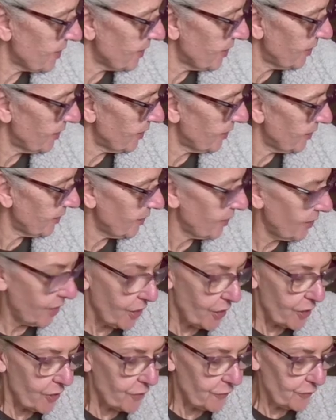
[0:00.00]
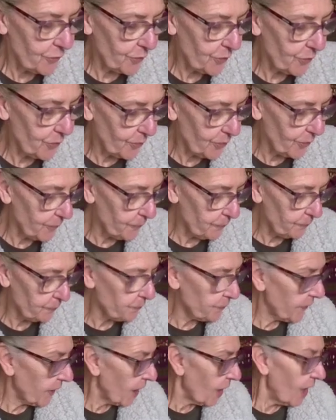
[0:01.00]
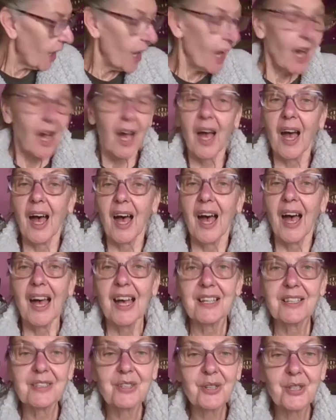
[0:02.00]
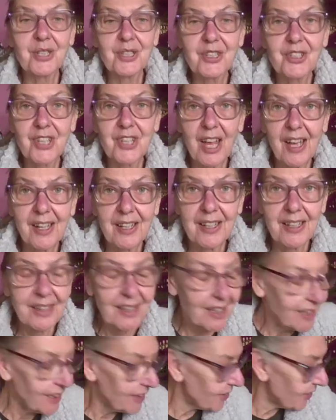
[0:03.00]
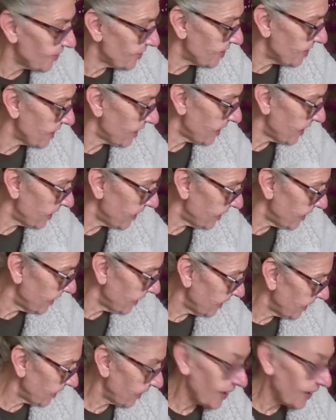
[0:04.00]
a fourth one. As I was chatting the other day,